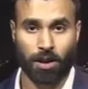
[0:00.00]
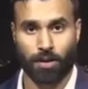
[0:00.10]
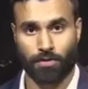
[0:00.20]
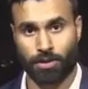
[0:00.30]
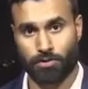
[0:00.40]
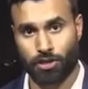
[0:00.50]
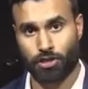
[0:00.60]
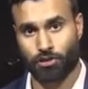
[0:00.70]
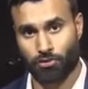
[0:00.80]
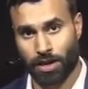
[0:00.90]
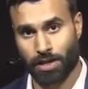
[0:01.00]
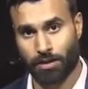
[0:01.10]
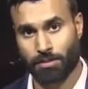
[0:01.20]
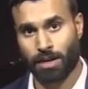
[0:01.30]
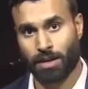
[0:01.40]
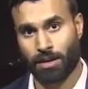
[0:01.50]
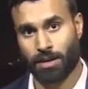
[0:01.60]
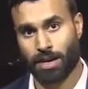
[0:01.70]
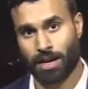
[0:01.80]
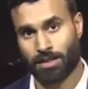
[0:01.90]
of enriched uranium
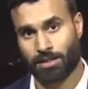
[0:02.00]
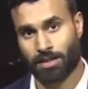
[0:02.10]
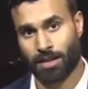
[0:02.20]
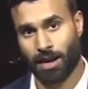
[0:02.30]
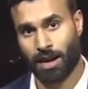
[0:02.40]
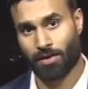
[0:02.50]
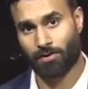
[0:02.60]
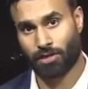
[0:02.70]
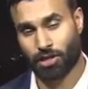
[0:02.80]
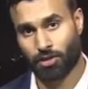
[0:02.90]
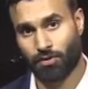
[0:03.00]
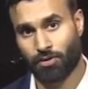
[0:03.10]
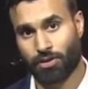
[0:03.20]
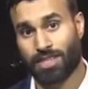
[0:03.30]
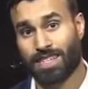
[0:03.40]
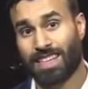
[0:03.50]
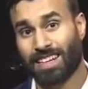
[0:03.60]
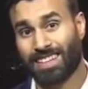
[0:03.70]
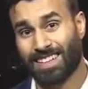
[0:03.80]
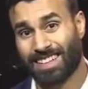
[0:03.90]
and have centrifuges
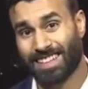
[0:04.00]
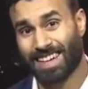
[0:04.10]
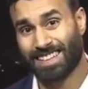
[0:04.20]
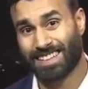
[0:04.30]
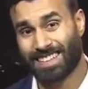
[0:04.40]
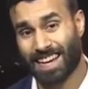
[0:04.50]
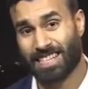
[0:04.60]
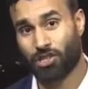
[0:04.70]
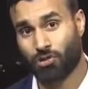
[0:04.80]
in that Natanz